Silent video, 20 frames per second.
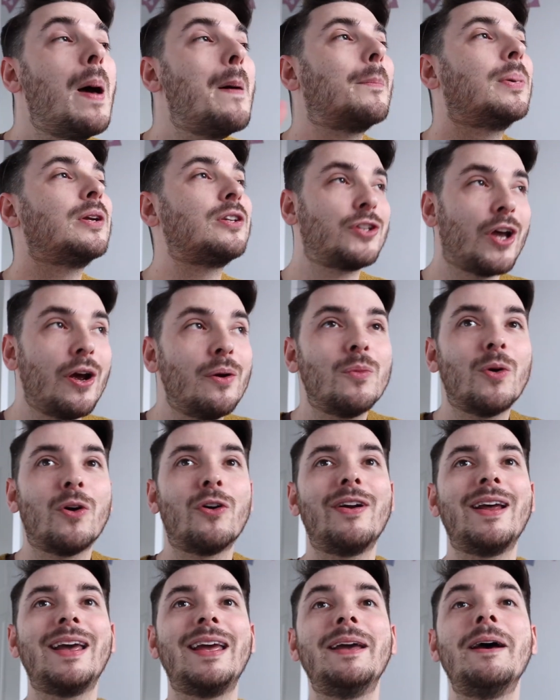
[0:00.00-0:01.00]
But don't
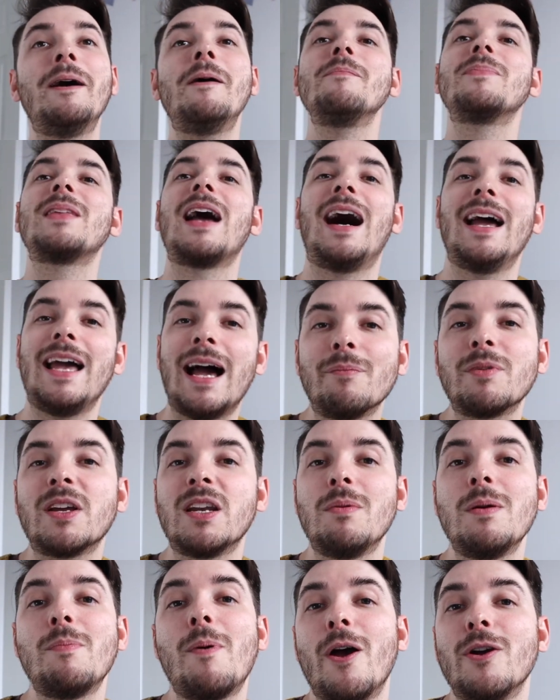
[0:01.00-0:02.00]
worry, I am going to
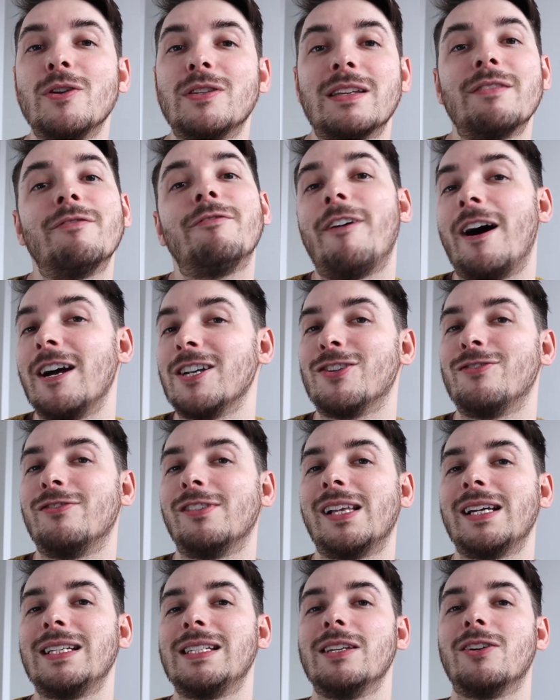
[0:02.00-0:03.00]
be posting fashion
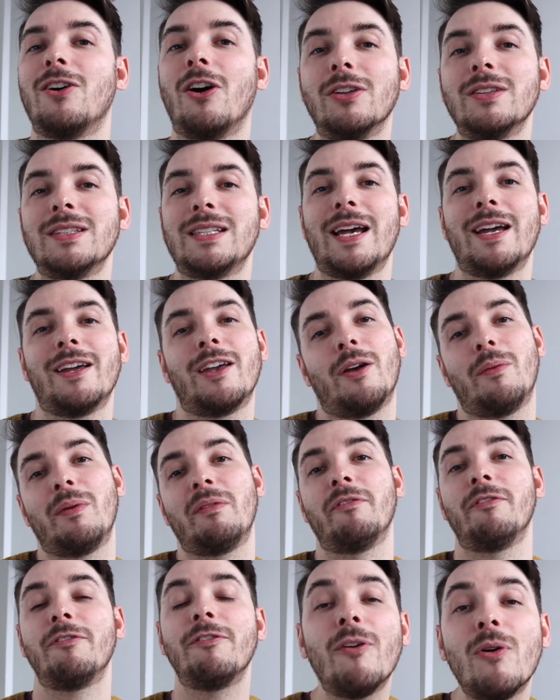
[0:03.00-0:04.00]
related content going
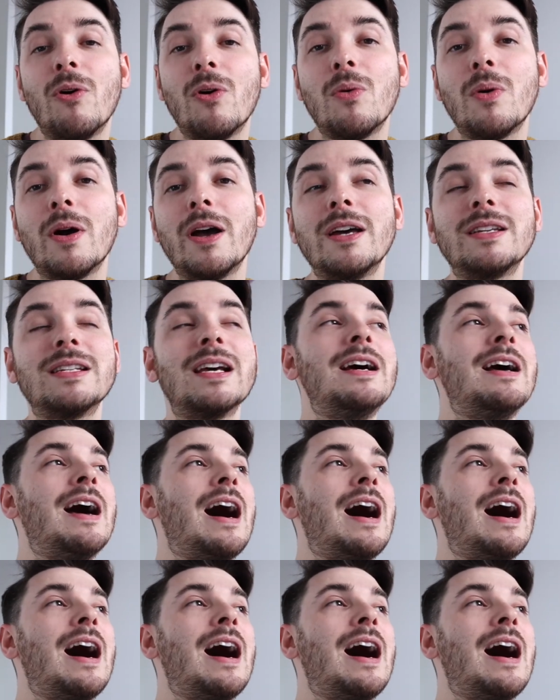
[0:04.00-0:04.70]
forward.